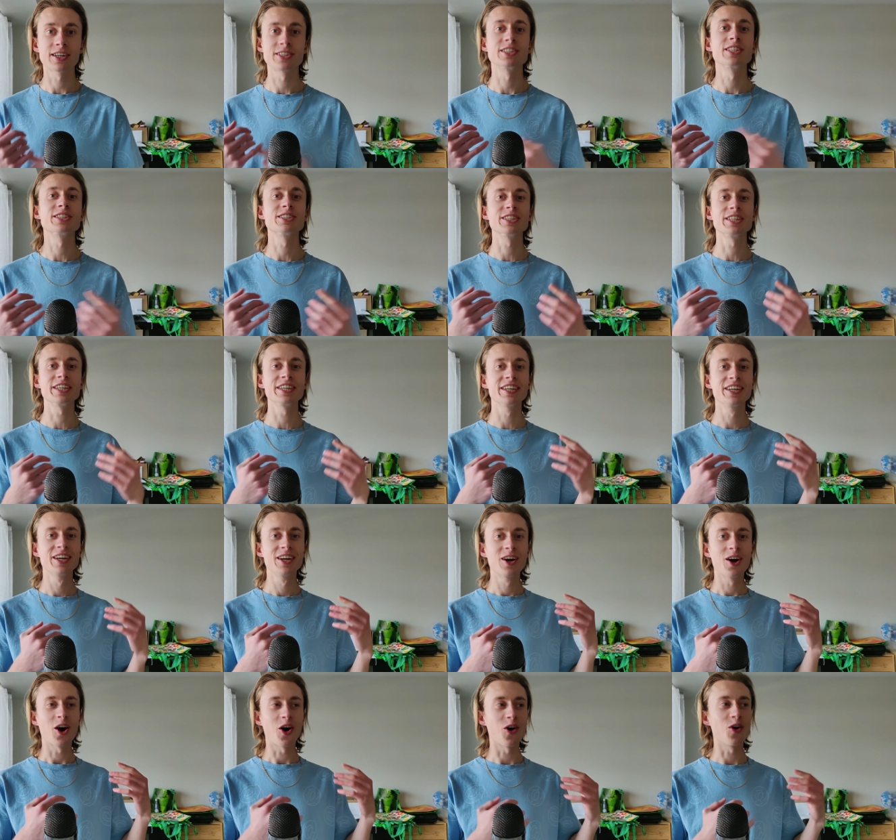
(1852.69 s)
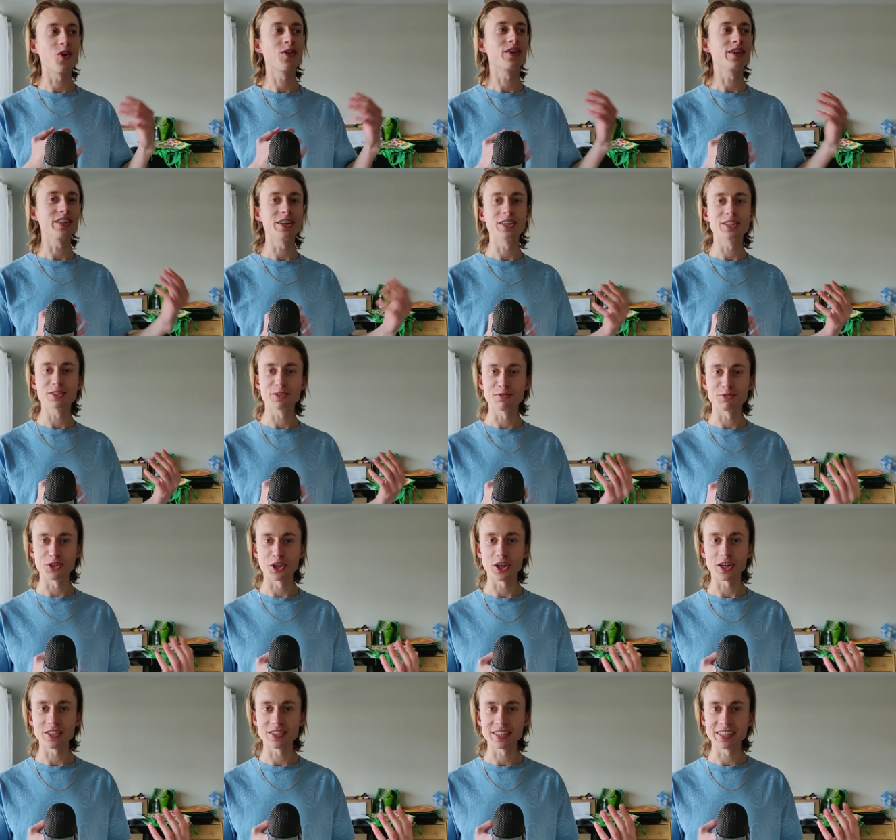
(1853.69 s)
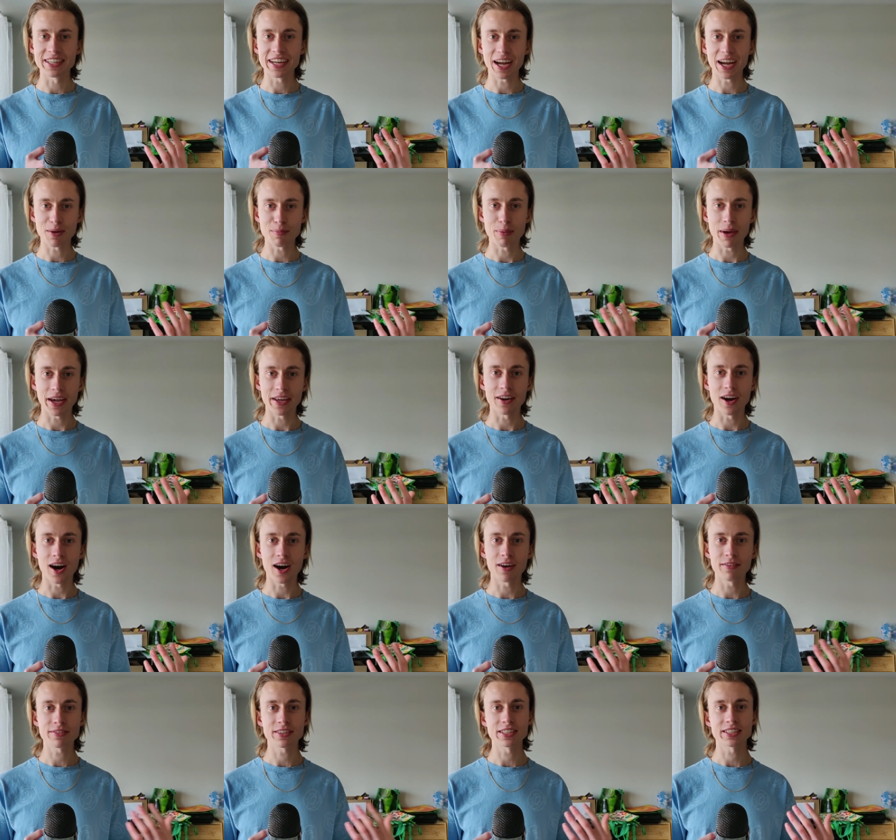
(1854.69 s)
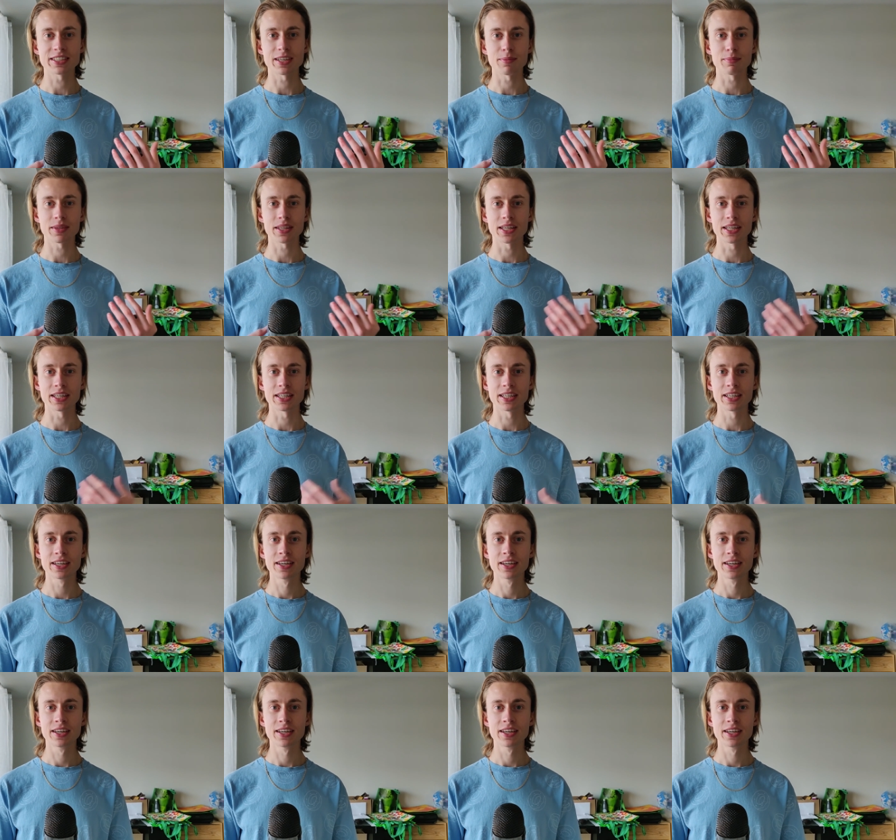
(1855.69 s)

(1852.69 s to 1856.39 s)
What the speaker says: Clearly, all the years of journaling had paid off to something.